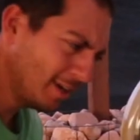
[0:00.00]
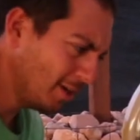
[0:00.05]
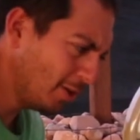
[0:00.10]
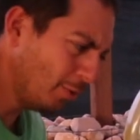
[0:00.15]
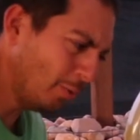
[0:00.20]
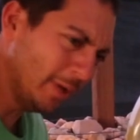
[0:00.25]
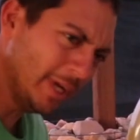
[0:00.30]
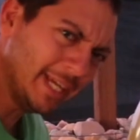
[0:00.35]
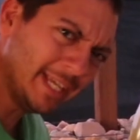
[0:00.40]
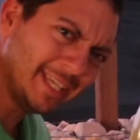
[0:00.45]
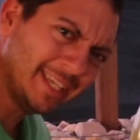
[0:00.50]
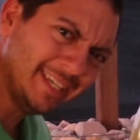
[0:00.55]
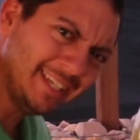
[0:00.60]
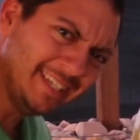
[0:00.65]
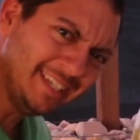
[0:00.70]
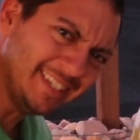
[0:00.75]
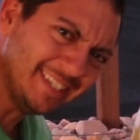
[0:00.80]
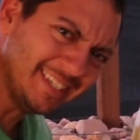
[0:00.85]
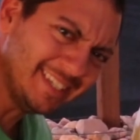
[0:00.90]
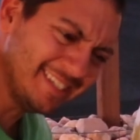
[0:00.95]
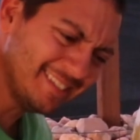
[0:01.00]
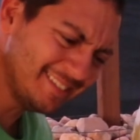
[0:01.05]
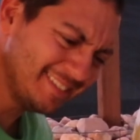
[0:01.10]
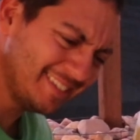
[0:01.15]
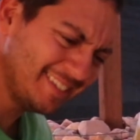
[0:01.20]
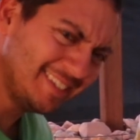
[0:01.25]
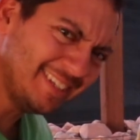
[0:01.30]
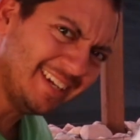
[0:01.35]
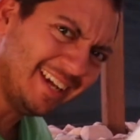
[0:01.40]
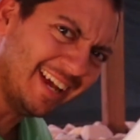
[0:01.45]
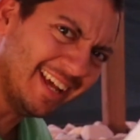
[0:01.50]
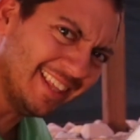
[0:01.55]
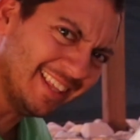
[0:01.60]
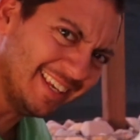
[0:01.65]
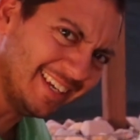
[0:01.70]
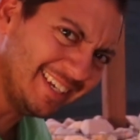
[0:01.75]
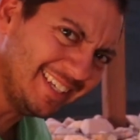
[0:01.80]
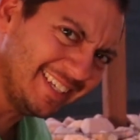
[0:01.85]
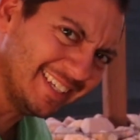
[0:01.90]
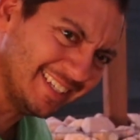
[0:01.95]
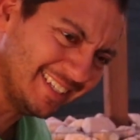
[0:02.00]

Quick, easy, I like